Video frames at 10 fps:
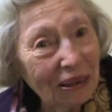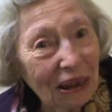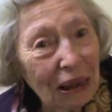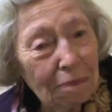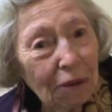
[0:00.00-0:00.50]
to
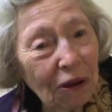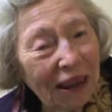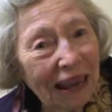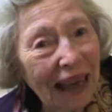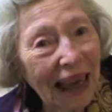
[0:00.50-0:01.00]
keep
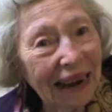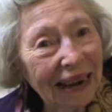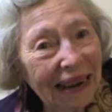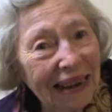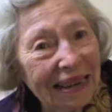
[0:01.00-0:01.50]
looking at
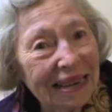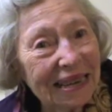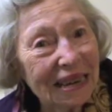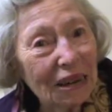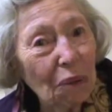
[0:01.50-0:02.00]
it and
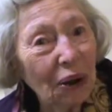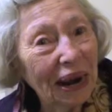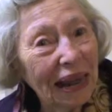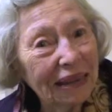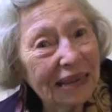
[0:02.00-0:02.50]
see
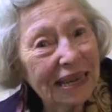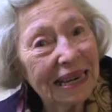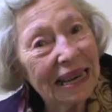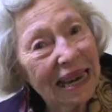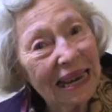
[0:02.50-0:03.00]
what else
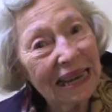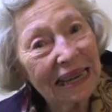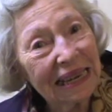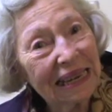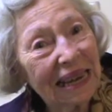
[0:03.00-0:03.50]
it
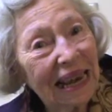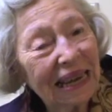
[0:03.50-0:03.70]
needs.